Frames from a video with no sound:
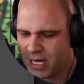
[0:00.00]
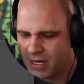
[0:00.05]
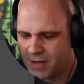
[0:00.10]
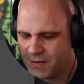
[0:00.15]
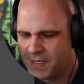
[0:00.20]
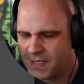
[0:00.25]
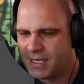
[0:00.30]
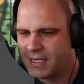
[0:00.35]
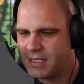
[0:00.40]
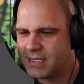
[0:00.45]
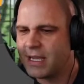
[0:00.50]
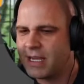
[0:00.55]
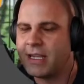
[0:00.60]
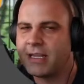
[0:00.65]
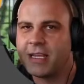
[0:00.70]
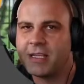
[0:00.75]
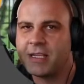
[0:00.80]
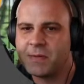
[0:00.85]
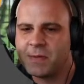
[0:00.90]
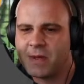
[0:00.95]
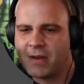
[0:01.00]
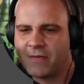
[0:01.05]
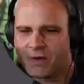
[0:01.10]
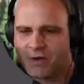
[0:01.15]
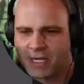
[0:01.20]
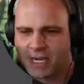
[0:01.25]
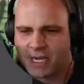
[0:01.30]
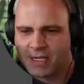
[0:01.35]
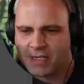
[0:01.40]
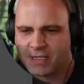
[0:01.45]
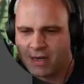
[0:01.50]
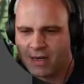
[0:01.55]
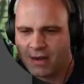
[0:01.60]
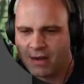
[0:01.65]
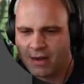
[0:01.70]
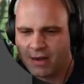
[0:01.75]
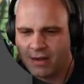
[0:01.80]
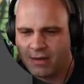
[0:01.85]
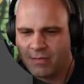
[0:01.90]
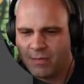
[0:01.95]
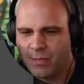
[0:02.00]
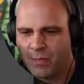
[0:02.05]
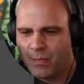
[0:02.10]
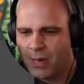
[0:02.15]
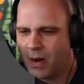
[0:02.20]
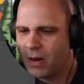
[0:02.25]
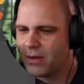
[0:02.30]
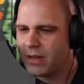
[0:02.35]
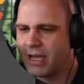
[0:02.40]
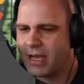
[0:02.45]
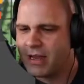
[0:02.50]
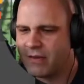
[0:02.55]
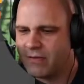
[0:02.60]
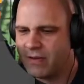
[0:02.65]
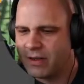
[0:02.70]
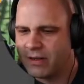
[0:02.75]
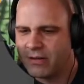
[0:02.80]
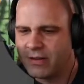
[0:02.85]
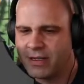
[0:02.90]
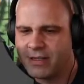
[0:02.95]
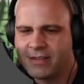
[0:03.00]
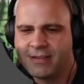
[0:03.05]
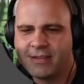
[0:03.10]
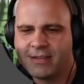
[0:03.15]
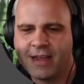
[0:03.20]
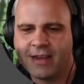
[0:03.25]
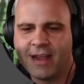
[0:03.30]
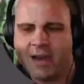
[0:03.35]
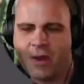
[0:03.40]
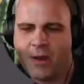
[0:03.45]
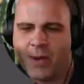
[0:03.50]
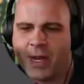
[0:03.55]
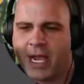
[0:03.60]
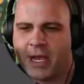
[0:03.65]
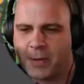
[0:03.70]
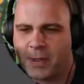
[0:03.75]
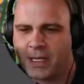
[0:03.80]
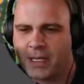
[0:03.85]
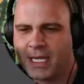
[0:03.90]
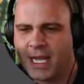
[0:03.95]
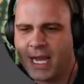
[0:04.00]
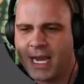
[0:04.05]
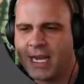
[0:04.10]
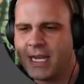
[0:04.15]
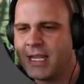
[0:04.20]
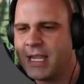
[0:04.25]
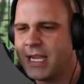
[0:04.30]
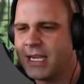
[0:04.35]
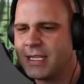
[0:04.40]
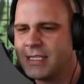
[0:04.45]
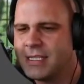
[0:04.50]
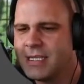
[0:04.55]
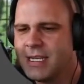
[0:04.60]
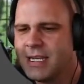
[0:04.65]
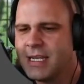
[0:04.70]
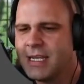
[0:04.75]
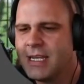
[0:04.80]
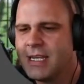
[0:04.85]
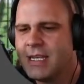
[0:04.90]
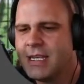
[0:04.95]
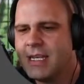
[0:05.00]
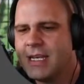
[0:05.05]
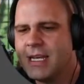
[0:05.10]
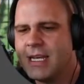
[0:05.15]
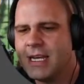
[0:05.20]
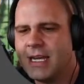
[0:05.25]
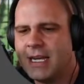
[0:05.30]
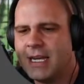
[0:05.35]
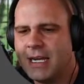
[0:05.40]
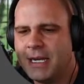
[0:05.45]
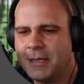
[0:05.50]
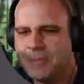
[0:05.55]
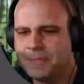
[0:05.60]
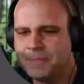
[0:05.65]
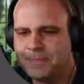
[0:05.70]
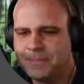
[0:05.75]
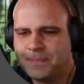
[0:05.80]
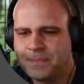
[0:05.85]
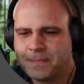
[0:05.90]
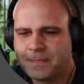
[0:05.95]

I used to design like this when I first got started, partly out of ignorance, like not knowing how to align things. And